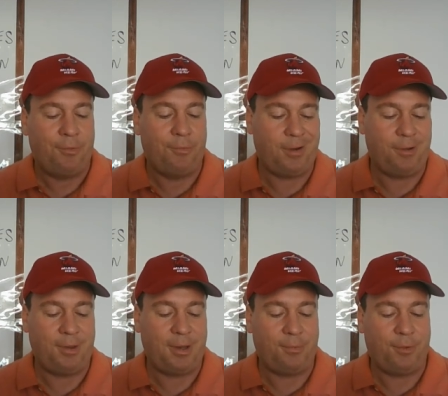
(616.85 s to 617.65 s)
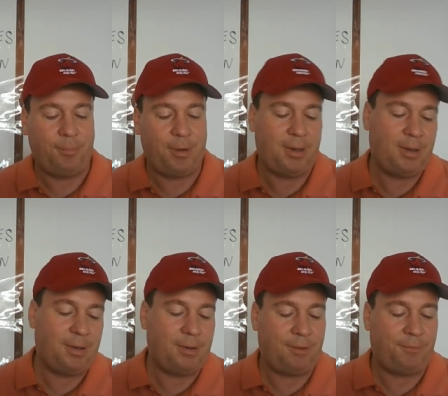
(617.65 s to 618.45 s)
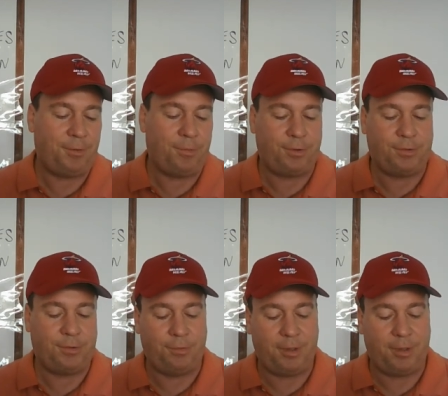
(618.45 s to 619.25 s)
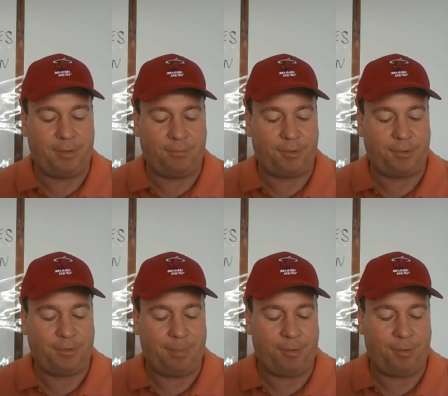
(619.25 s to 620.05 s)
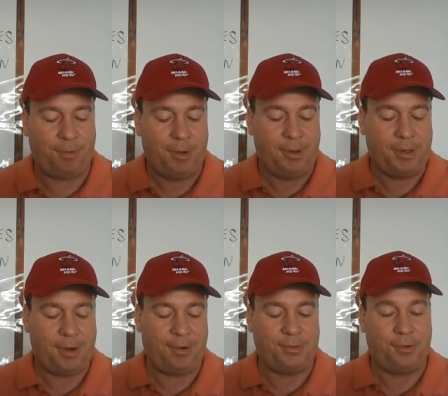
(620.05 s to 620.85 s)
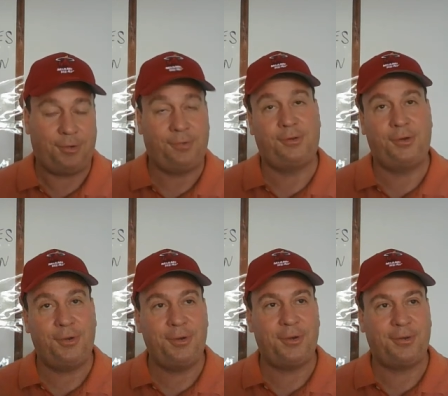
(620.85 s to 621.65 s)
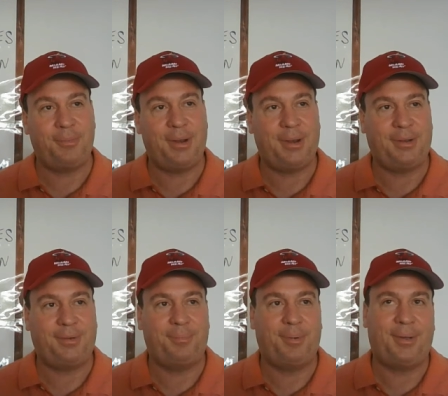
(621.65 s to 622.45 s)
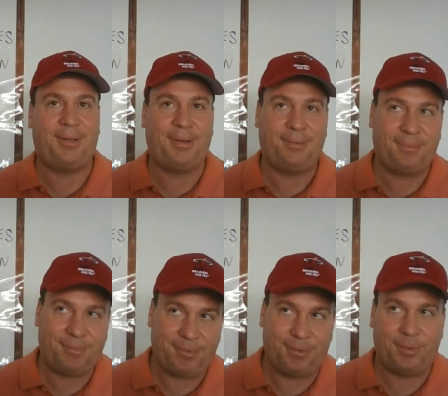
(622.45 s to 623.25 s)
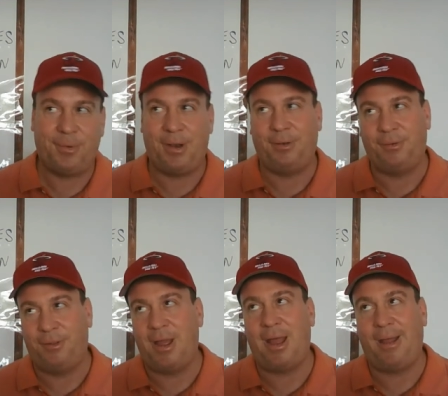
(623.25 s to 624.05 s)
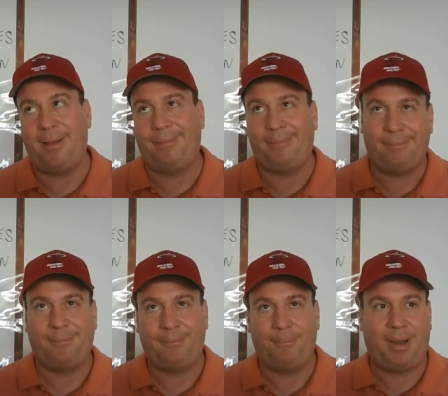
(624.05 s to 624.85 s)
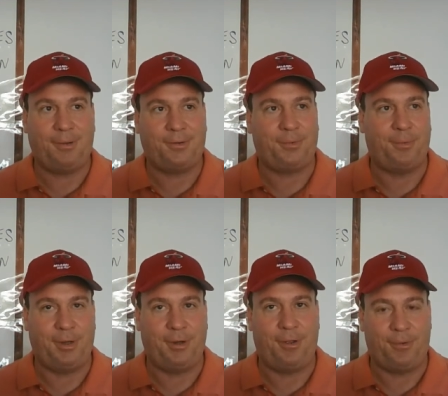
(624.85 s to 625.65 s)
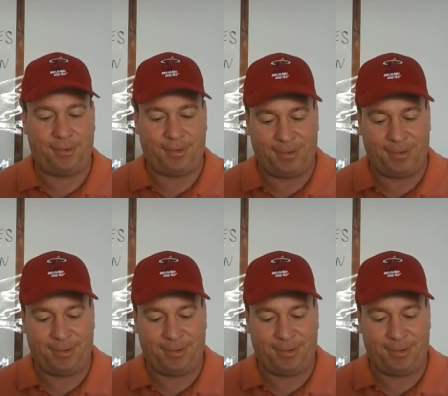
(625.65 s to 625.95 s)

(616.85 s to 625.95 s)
really would be if you were to limit, for example, Derek Jones Jr.'s minutes, but do we want to do that? My answer would be no.